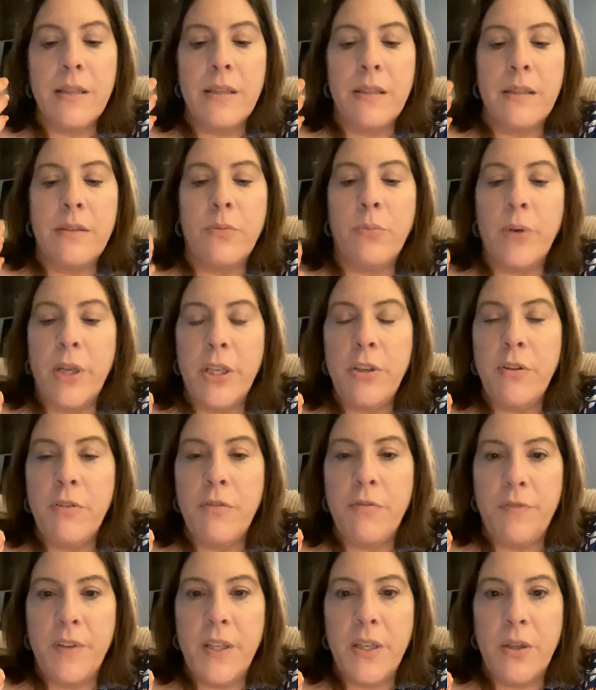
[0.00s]
when you
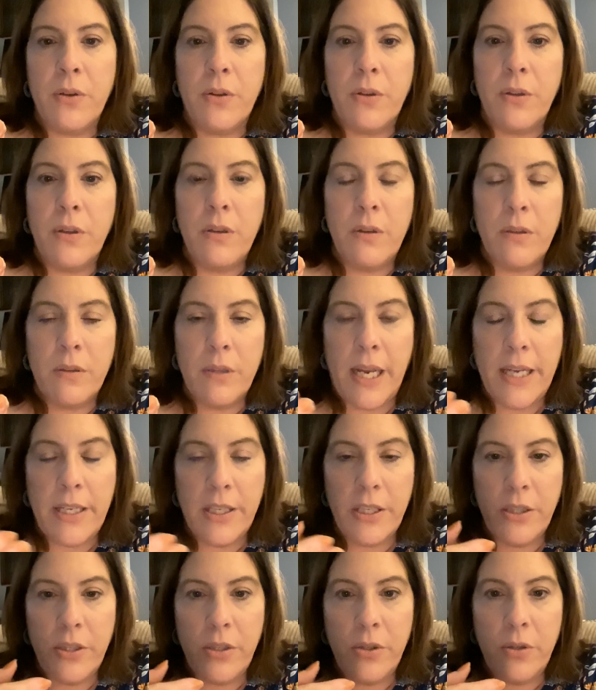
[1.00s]
feel like
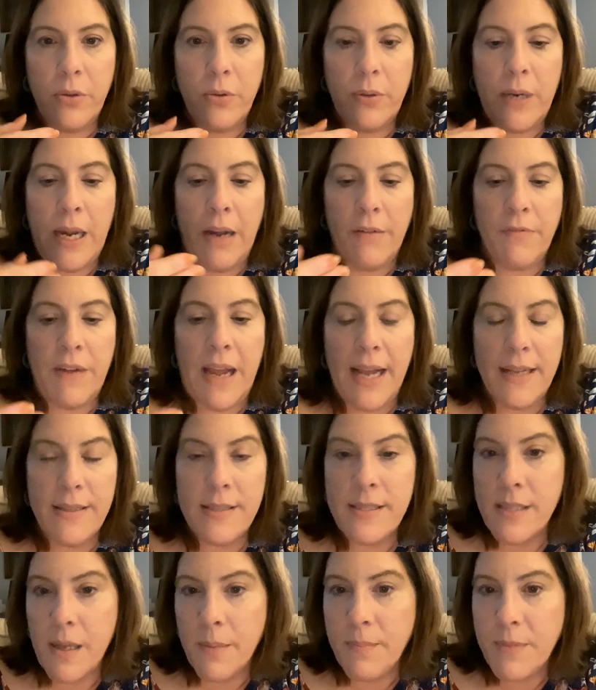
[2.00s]
you have had
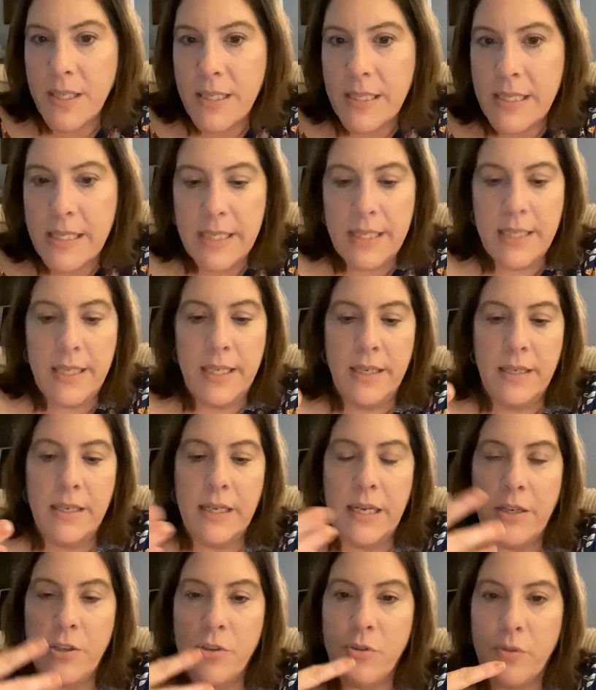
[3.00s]
something to eat
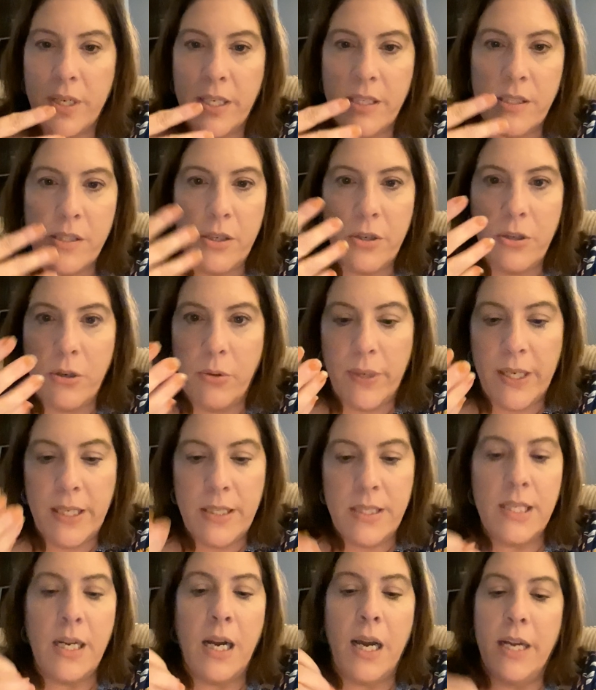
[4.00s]
and drink so you don't
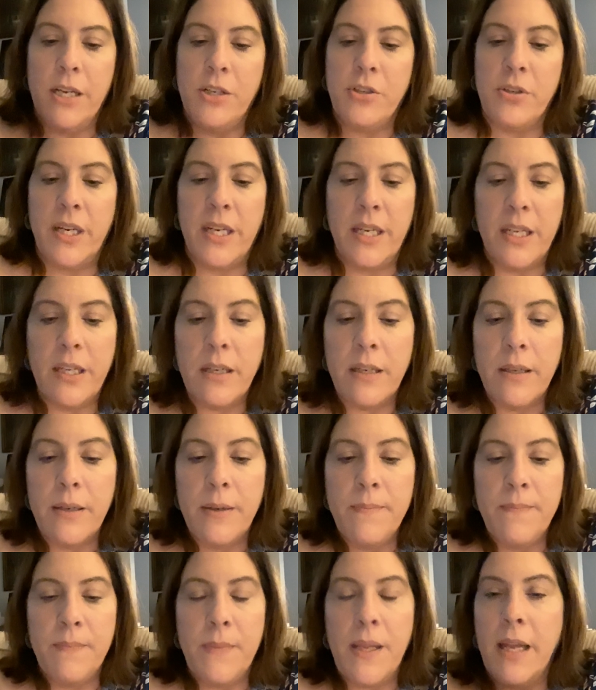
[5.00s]
get dehydrated.
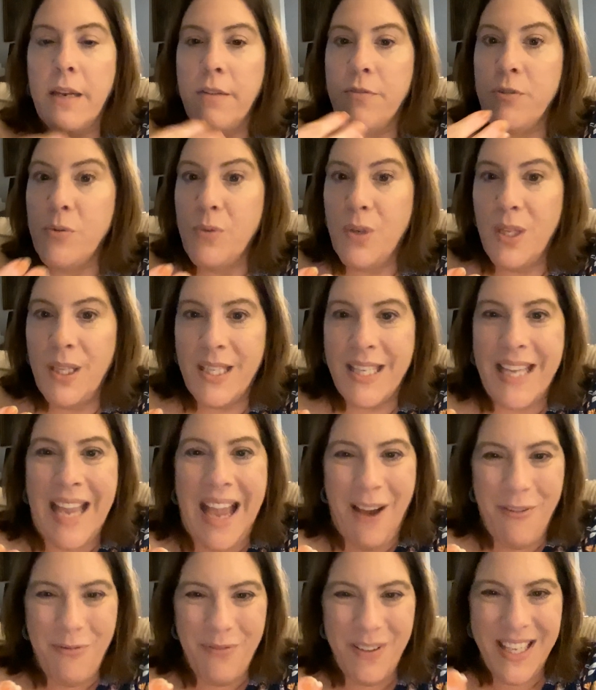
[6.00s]
And if you need the
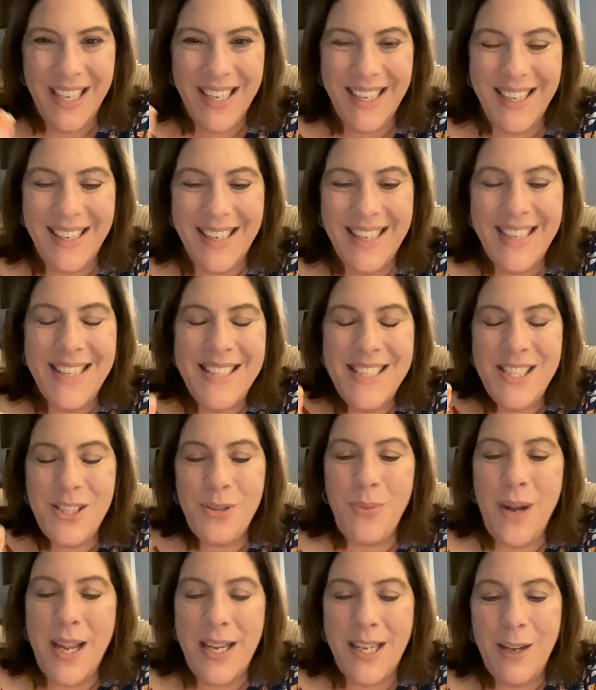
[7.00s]
caffeine to
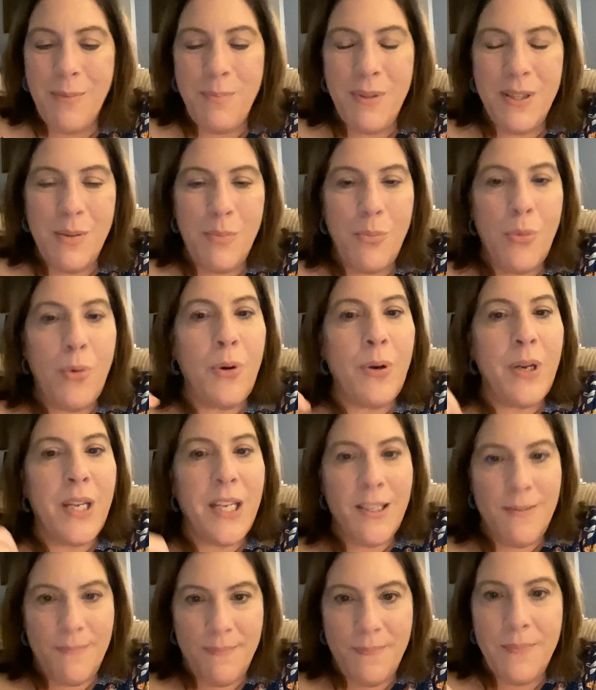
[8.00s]
wake up in the
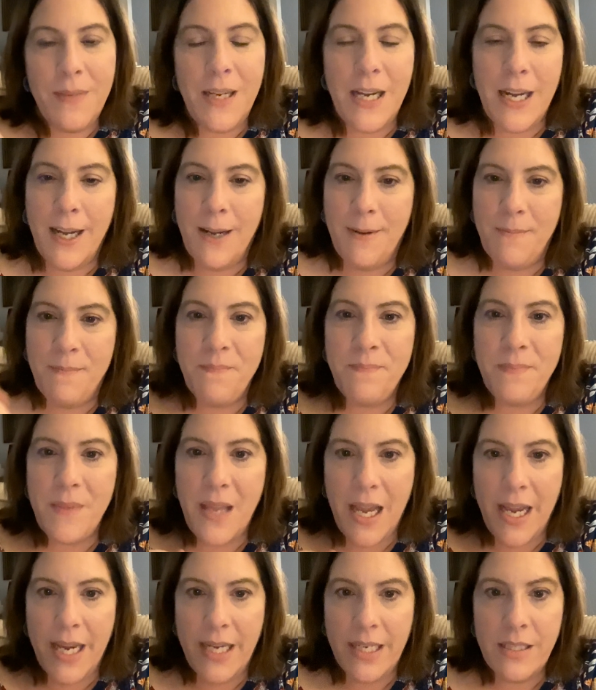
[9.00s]
morning,
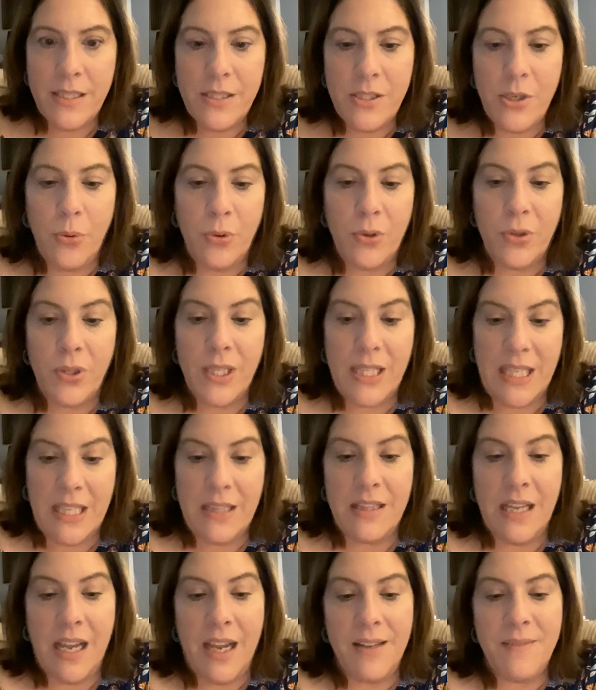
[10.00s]
I totally
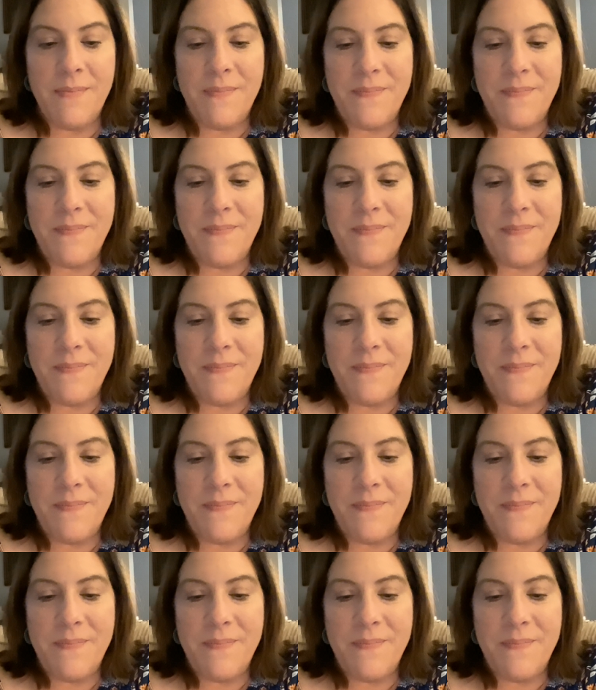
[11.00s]
get that.